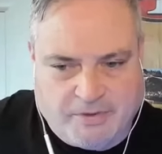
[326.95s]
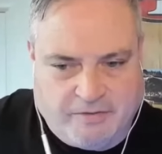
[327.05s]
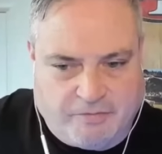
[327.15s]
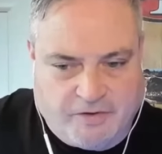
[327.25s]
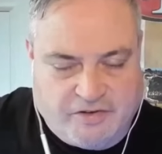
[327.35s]

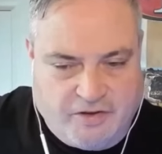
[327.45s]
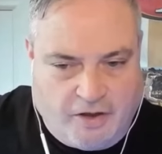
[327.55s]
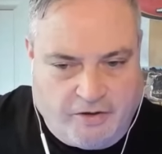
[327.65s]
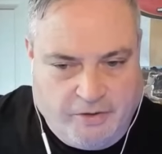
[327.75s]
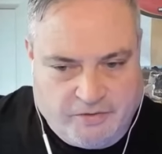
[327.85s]
different
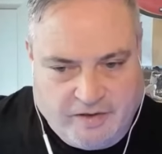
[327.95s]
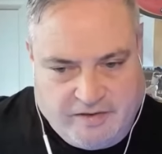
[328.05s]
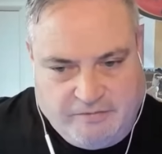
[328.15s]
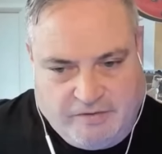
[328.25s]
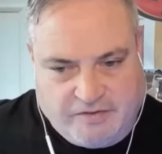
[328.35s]
scenarios at
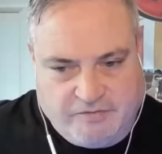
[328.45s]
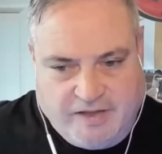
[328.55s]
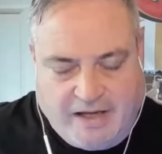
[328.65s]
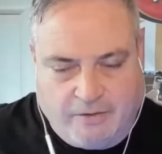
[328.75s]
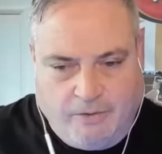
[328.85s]
defensive
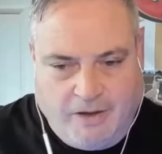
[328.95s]
tackle.